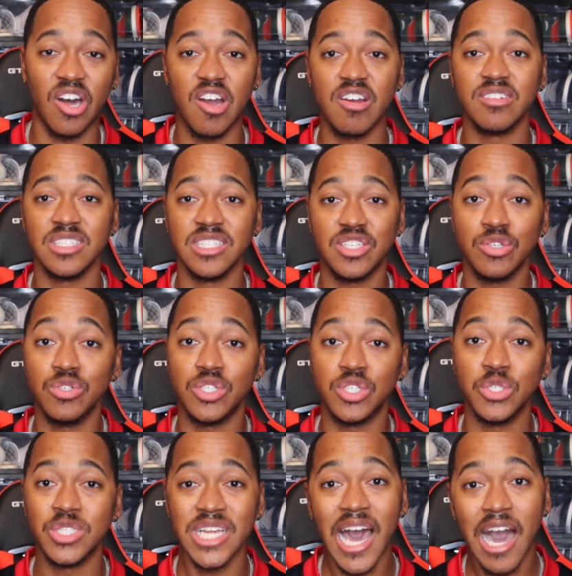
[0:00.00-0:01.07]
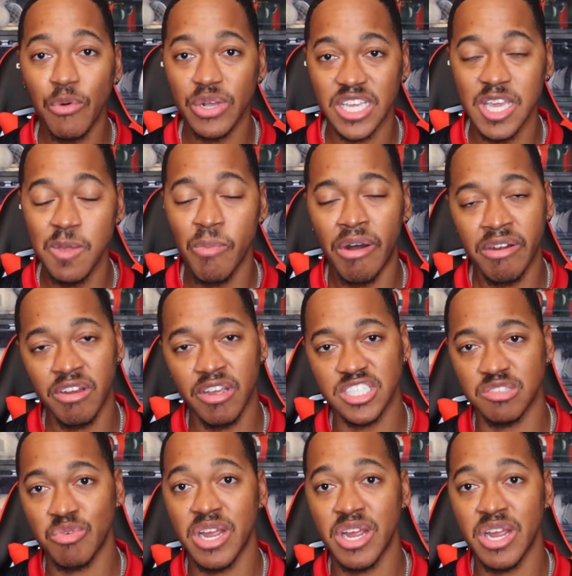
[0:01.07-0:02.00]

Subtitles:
are the two shoes I will keep on y'all's